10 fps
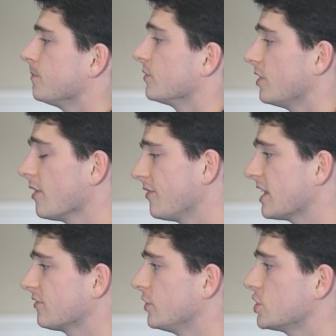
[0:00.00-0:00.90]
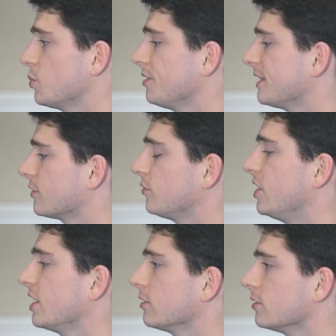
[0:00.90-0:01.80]
So now that that's finished with, let's go
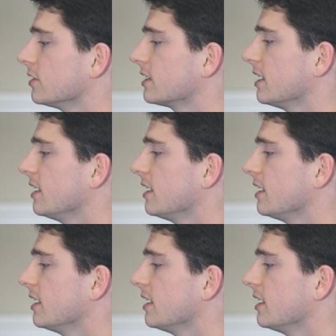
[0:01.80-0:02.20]
take a look